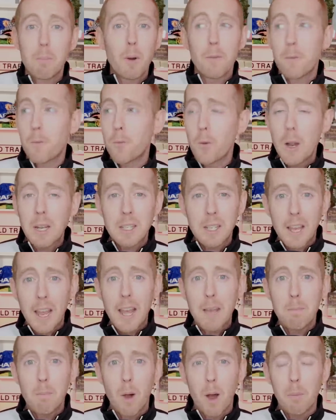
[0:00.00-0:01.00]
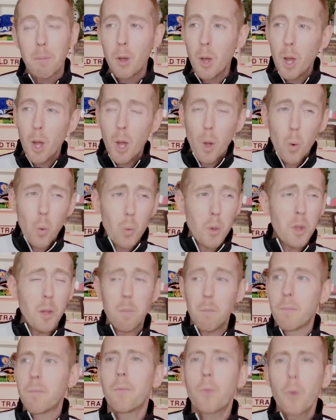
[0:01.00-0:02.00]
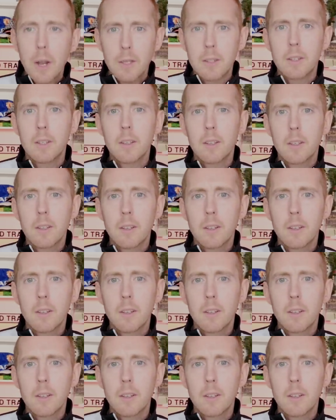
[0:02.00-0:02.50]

but Fred came up with a Fred